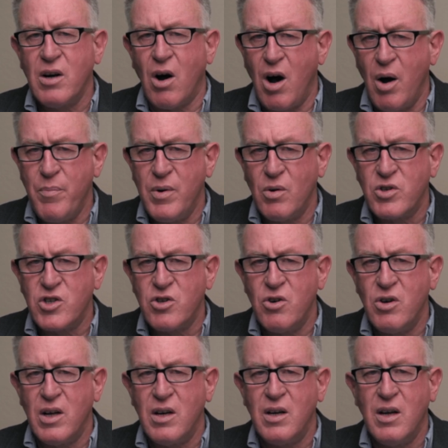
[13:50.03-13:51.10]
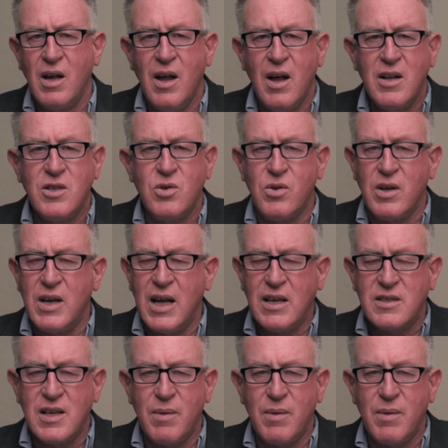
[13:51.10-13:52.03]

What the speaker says: I hope you'll tune in to the next